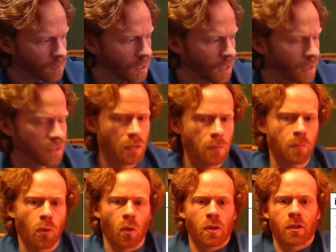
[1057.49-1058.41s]
It's
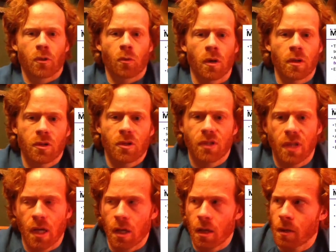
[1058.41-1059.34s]
important to
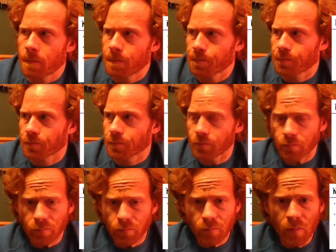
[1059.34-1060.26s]
understand
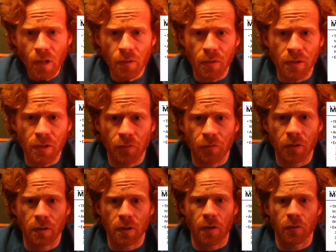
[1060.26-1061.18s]
the
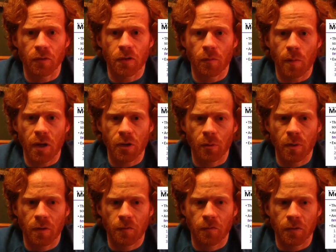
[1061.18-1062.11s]
different levels of
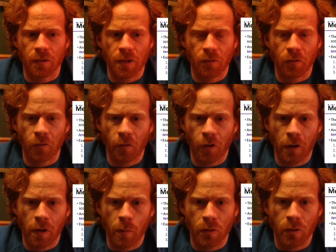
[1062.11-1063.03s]
measurement for different
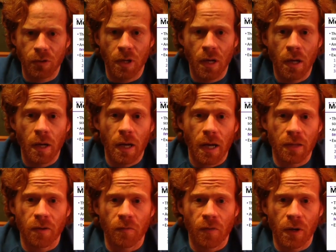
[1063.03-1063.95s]
variables.
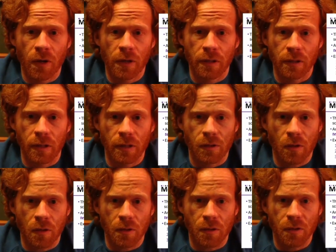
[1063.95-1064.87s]
At the very least,
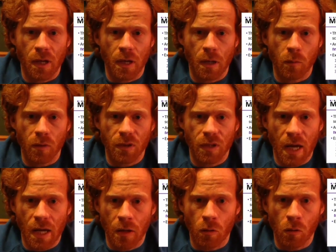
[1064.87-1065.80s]
understanding what's
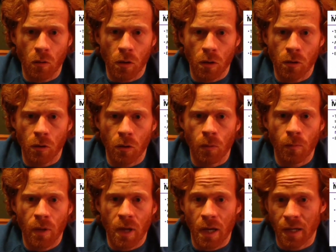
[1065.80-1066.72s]
categorical
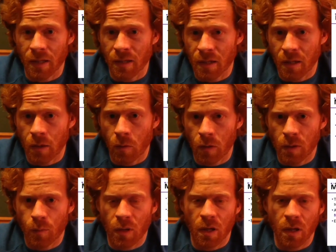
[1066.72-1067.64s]
and continuous,
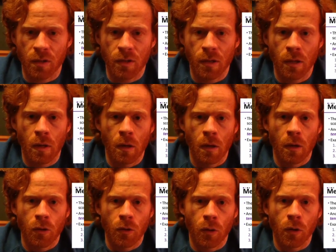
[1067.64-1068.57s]
because
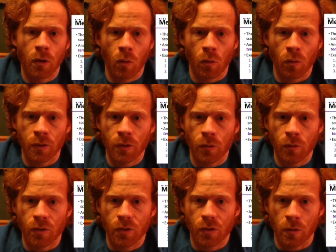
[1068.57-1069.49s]
you can only do
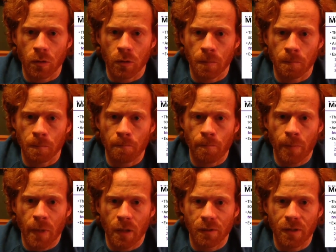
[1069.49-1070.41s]
certain
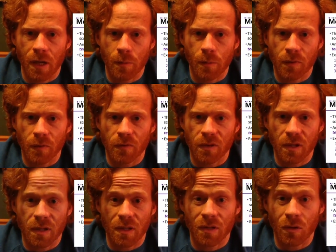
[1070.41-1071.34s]
types of
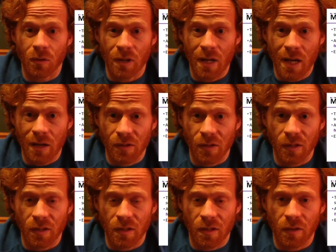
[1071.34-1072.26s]
statistical
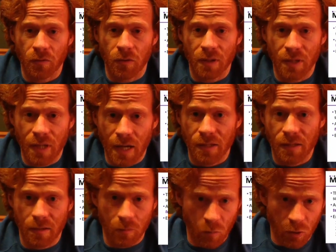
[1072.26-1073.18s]
analyses and different
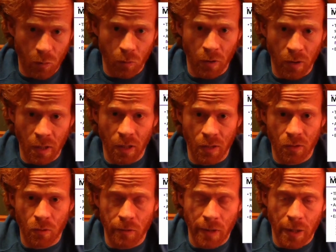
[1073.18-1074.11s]
tests, which we're going to get
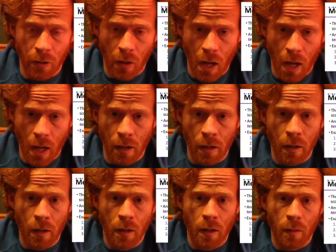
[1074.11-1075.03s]
to later on,
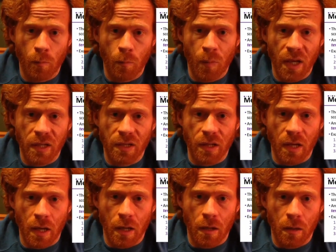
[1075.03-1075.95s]
based
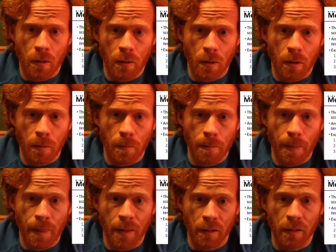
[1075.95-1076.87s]
on
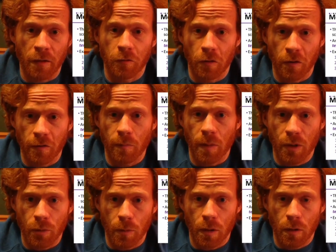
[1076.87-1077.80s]
the level of
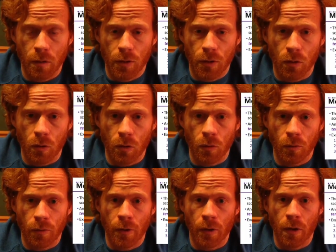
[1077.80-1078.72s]
measurement. So
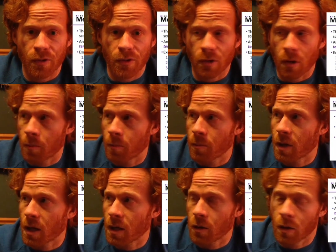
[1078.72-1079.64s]
there are some
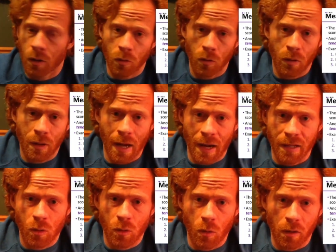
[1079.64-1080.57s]
that you can do
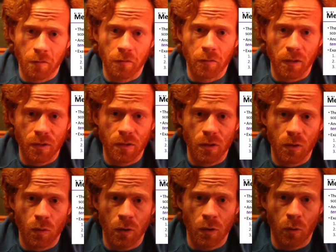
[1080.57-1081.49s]
chi-square, for instance,
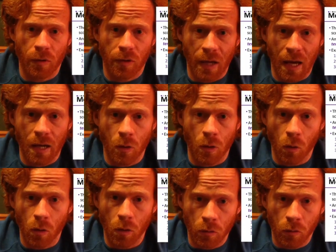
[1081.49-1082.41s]
we do with
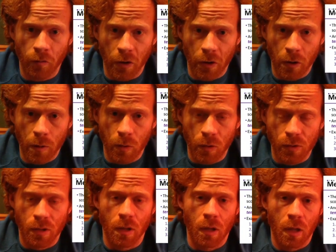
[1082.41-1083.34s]
categorical
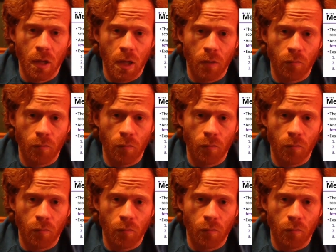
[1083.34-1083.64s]
variables. If